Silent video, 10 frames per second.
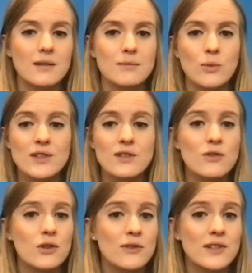Once
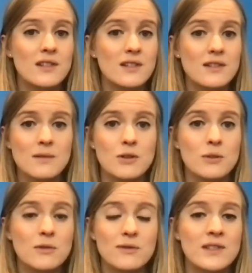you've got residence and
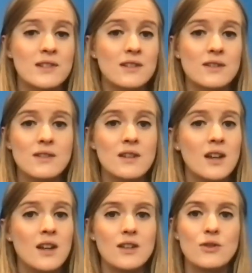permanent residence,
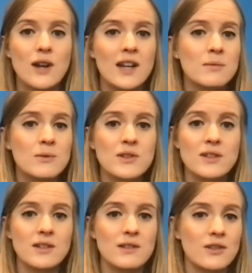you're able
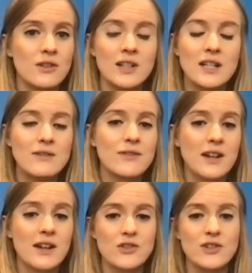to leave the
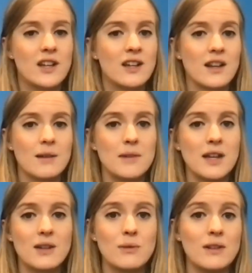country and come
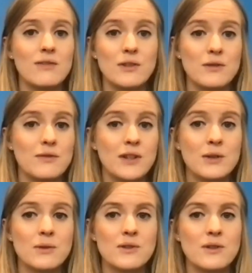back whenever you
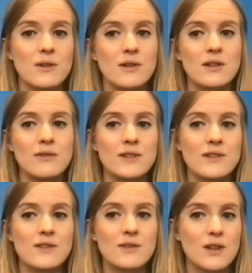feel. So if
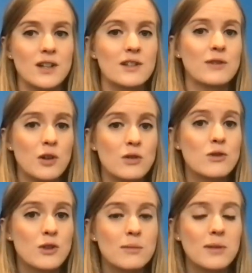it's kind of a
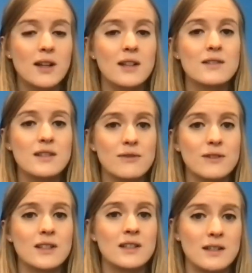long-term plan,
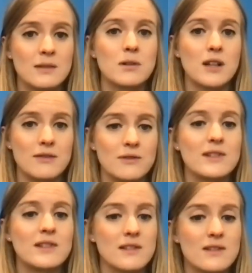definitely apply for
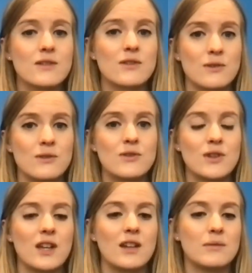residence as soon as you
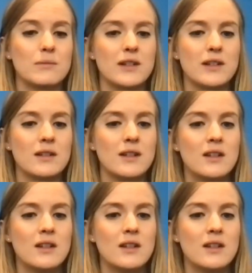can. But